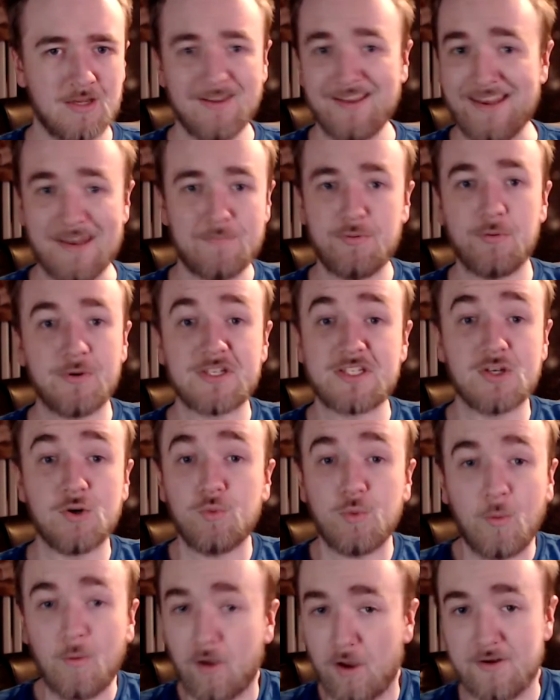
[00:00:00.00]
And they probably still
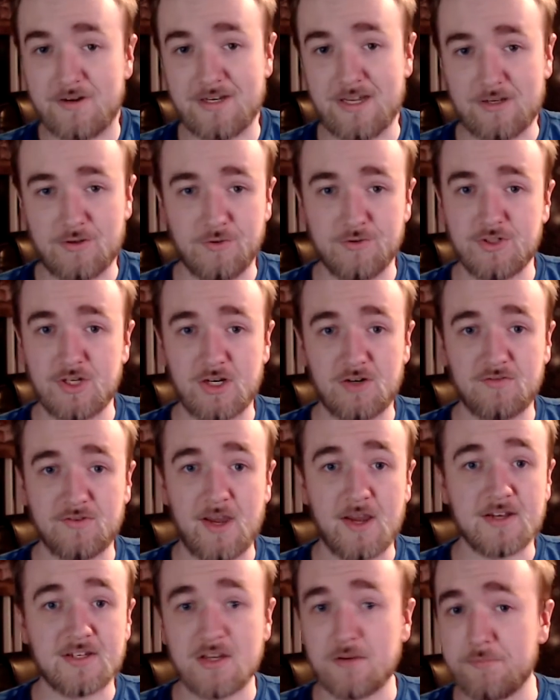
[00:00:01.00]
will go to that content creator,